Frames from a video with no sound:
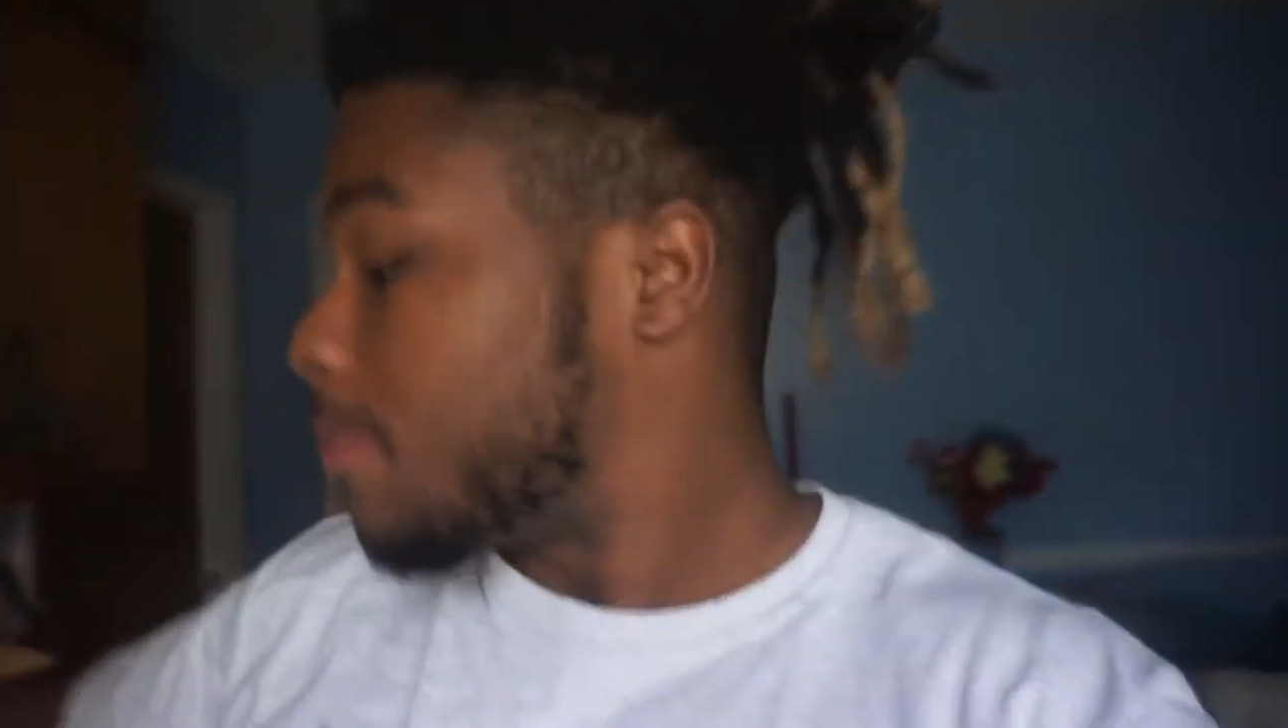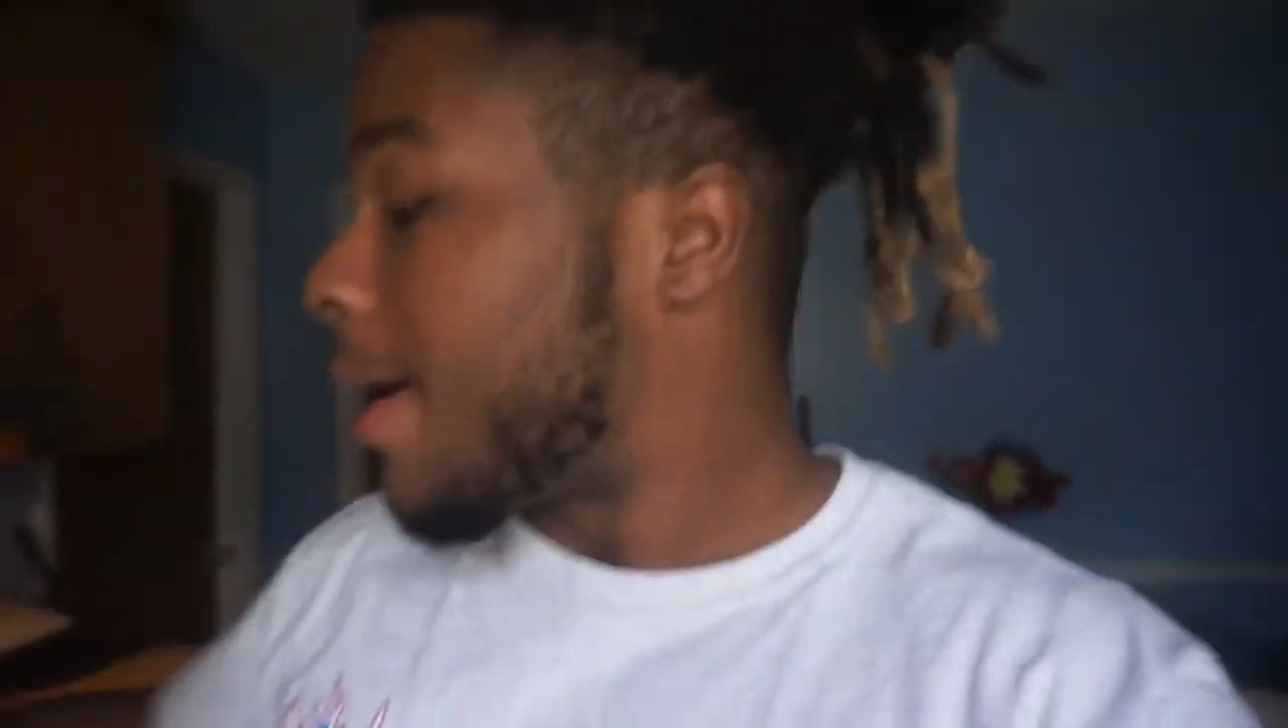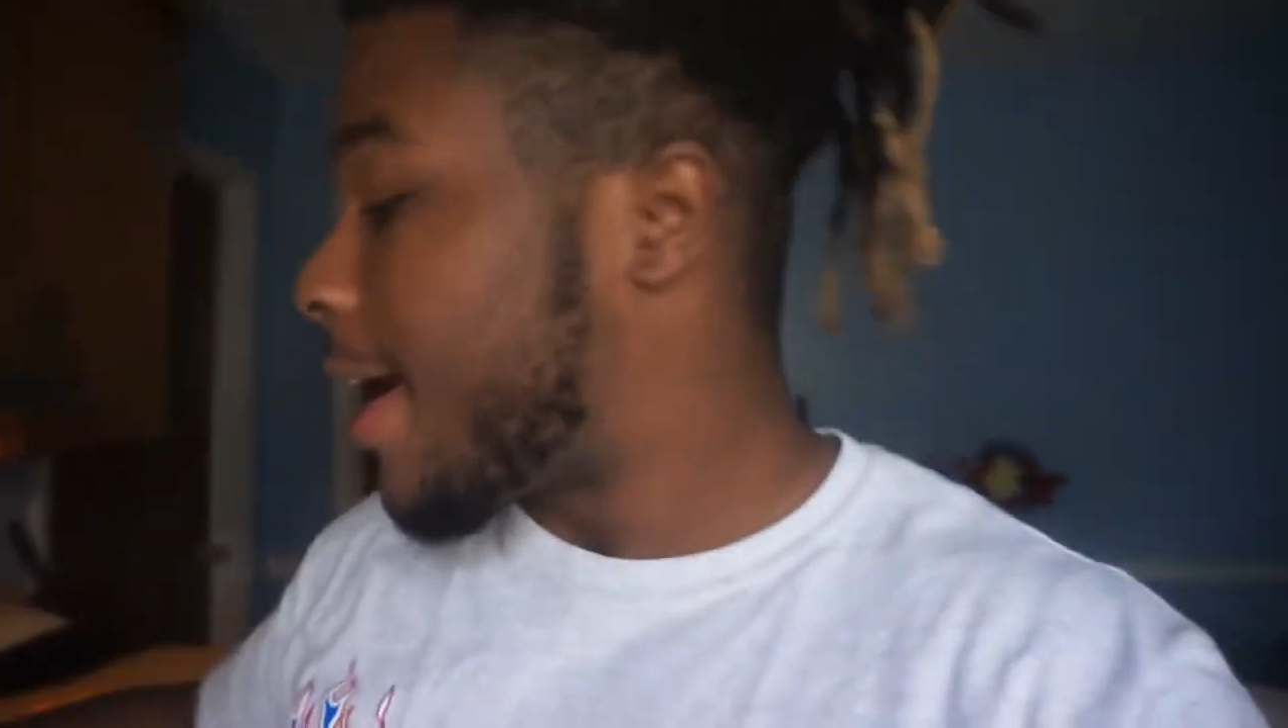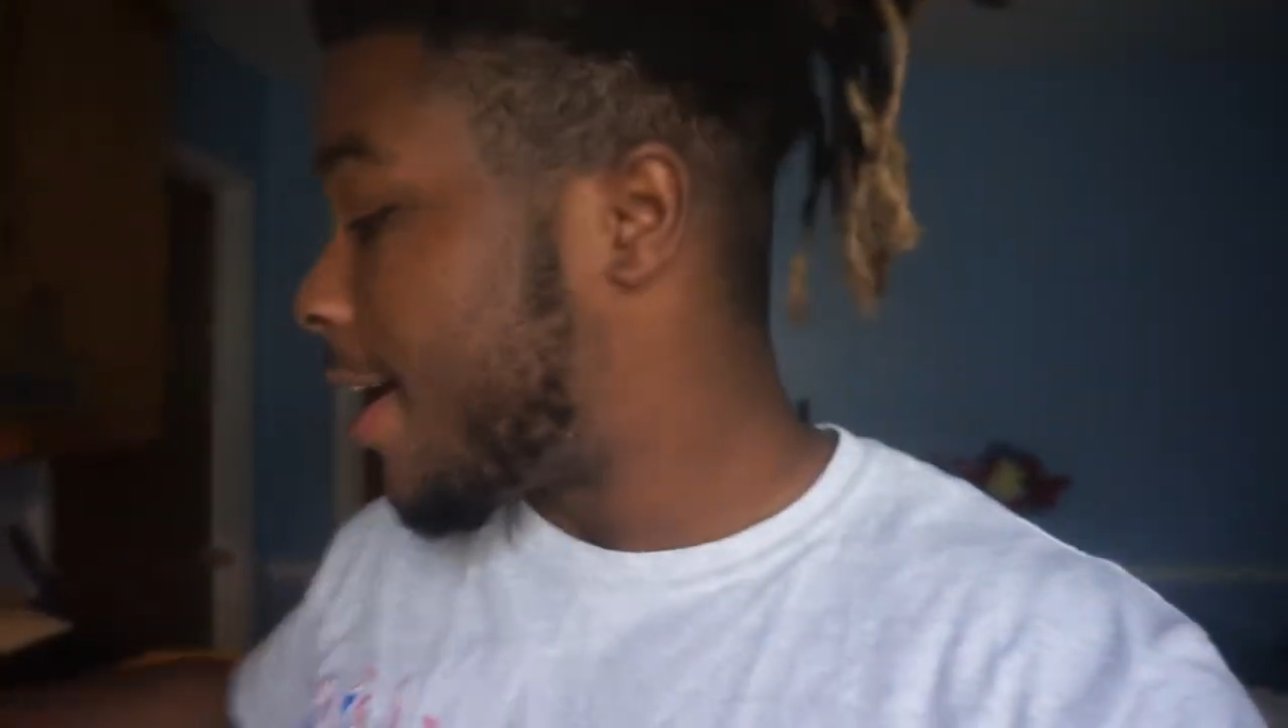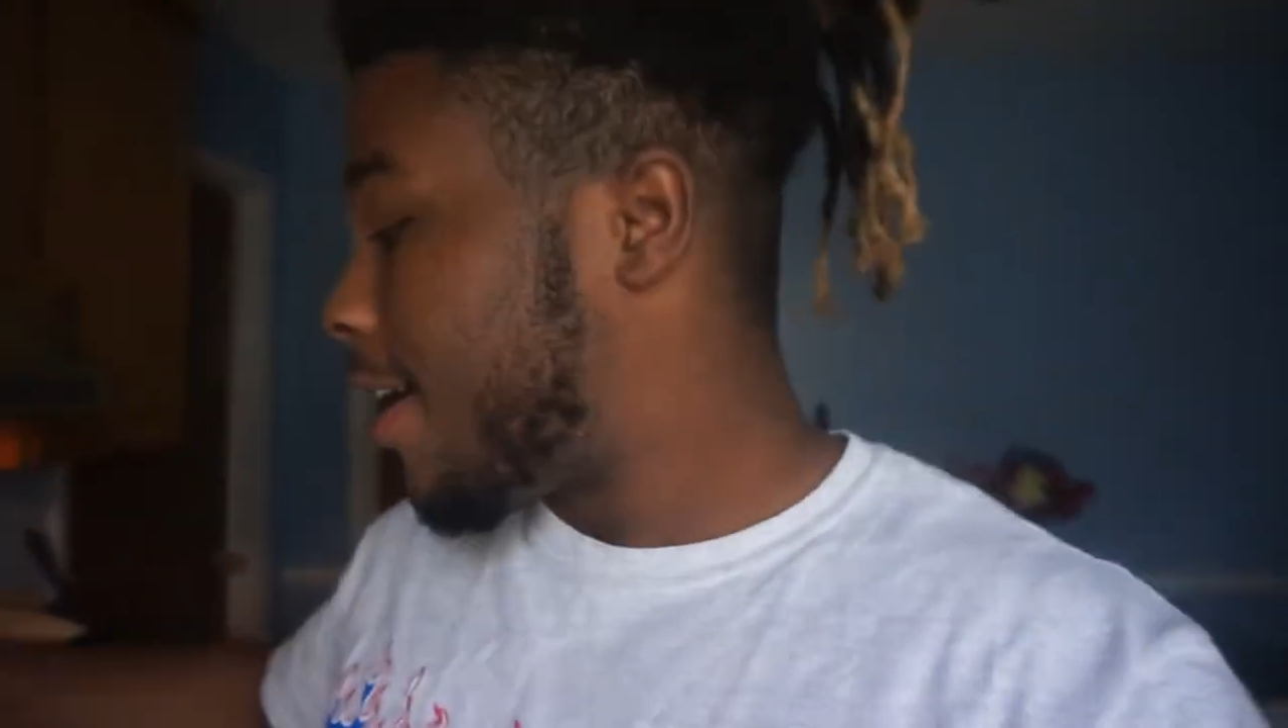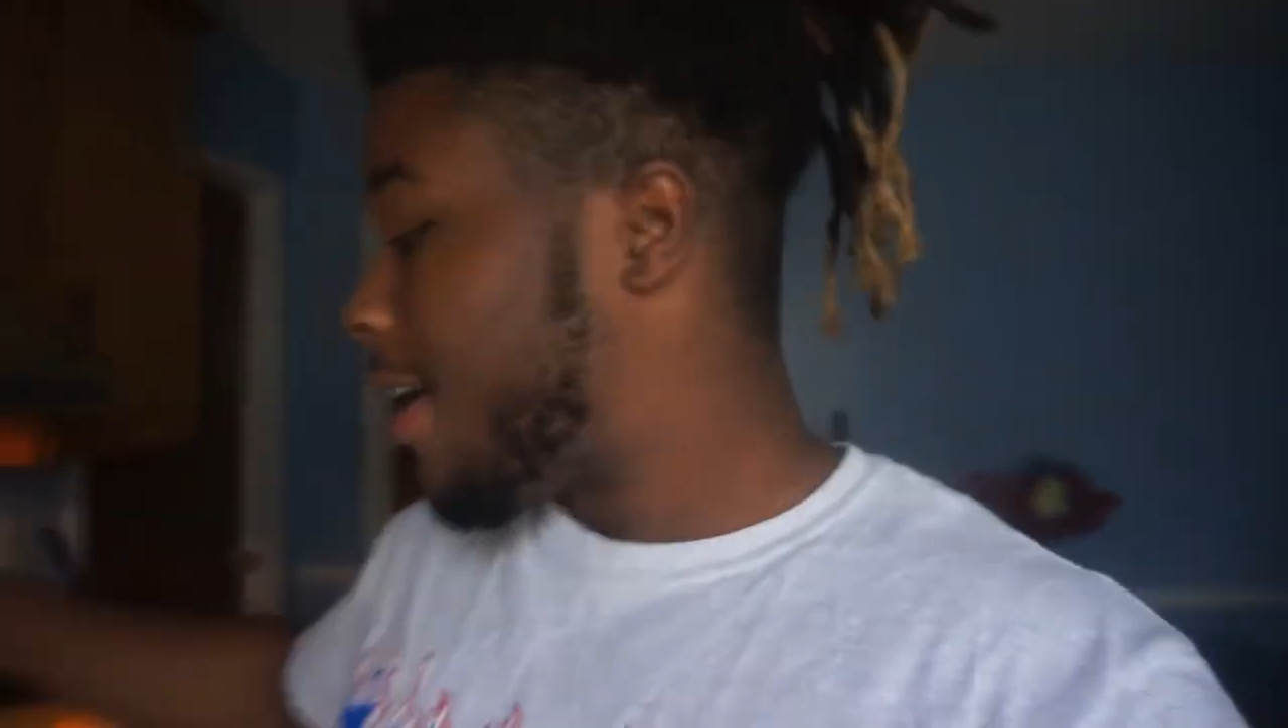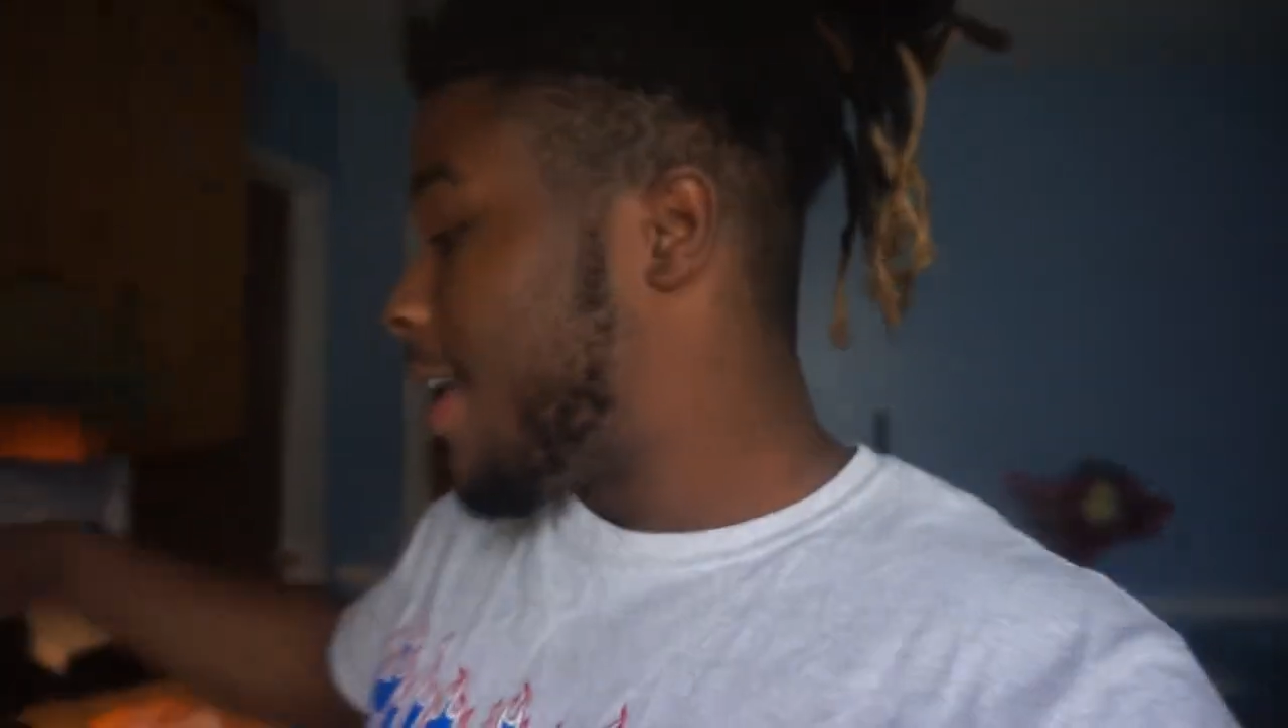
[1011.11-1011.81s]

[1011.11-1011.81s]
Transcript: mad